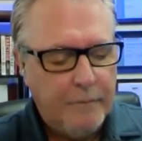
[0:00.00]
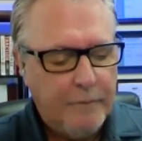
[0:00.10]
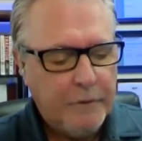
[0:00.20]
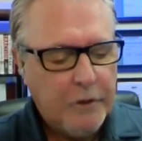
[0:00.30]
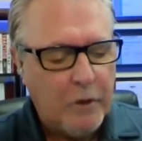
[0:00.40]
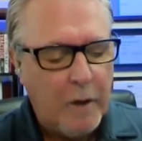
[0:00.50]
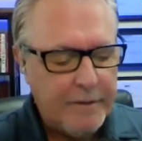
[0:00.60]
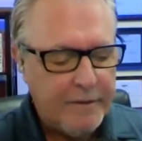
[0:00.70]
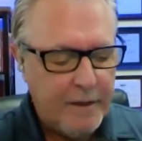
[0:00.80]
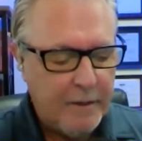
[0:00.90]
for sure. I
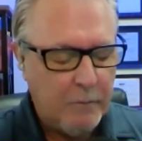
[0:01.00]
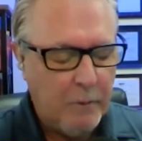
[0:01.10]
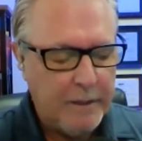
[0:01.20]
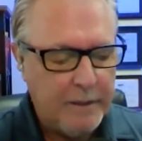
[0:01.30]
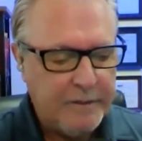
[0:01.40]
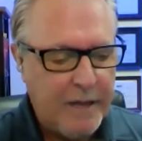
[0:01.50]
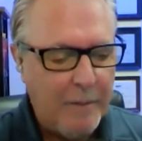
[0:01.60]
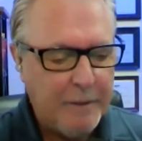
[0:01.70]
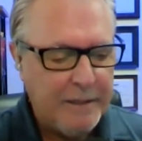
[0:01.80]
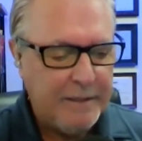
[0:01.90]
think what is
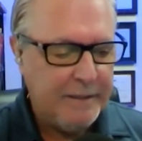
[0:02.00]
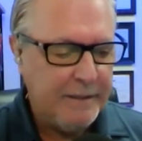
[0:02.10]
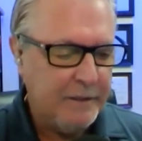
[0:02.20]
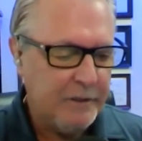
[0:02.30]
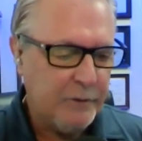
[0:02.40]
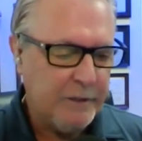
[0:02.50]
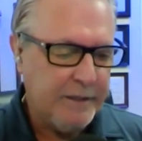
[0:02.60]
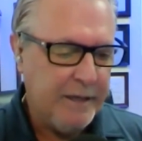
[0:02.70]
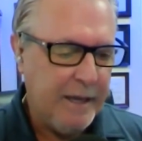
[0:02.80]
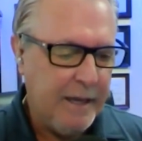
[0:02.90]
happening in the industry
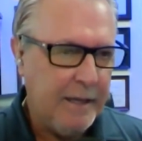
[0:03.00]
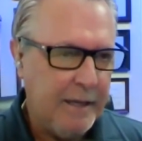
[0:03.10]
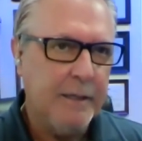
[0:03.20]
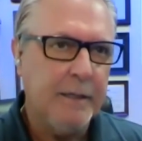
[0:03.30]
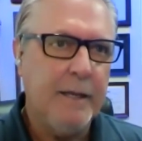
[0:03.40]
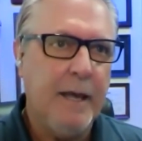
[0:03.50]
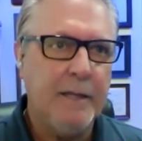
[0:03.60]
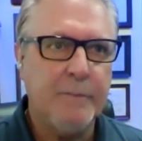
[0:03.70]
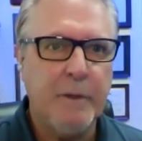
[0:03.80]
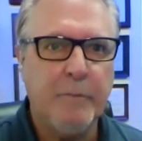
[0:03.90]
today, and it
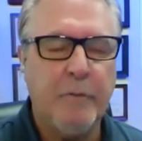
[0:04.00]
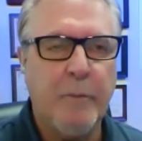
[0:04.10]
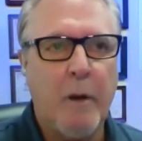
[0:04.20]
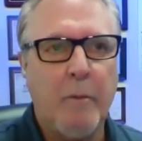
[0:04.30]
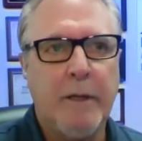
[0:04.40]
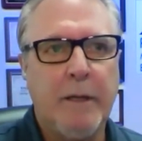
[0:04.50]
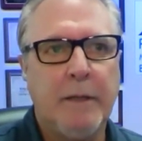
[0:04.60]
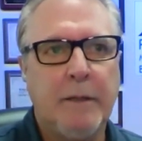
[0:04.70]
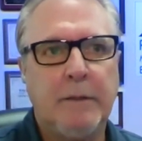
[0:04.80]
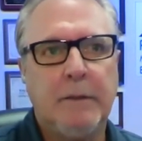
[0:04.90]
has been for
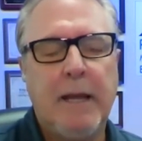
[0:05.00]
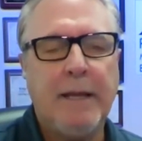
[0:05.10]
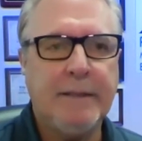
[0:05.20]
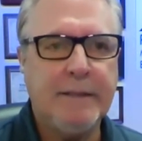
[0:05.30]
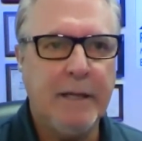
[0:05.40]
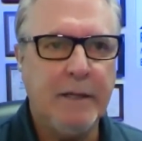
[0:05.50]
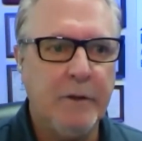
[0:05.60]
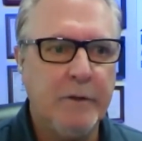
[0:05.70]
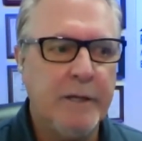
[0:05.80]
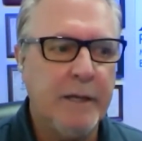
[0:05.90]
probably 8 to 10
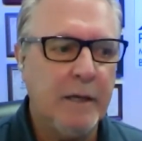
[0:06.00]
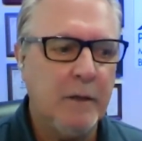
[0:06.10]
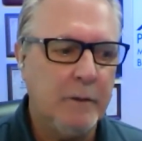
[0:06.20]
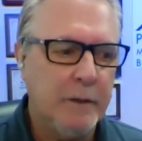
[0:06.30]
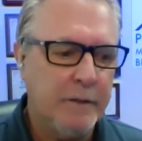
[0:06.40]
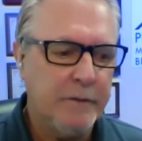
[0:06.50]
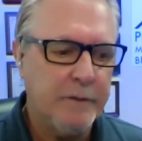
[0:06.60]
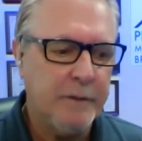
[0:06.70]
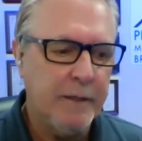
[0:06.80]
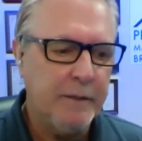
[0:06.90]
years now, is
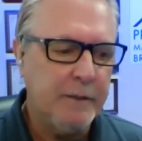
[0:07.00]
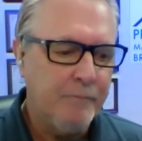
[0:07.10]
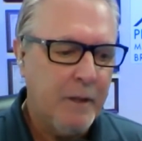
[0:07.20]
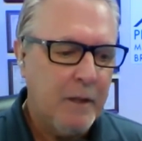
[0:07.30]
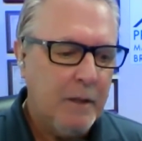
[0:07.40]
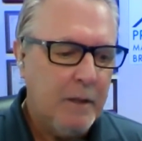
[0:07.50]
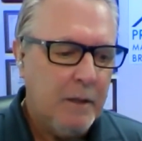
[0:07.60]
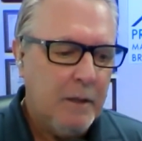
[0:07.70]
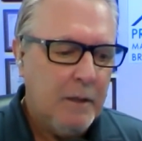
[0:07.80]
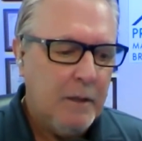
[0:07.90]
that
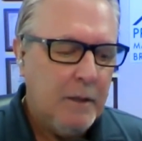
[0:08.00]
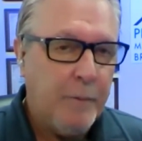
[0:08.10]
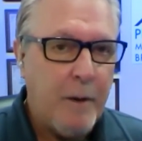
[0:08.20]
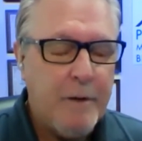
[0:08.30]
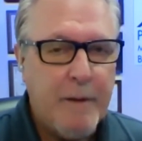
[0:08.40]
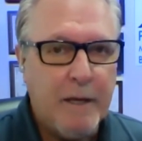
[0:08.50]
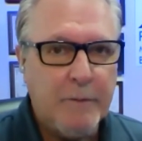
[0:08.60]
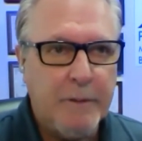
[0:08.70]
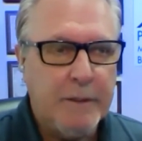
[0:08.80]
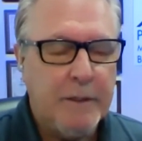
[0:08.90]
property
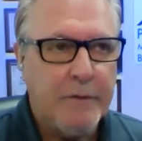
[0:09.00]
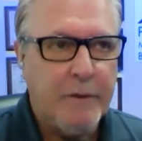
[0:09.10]
management is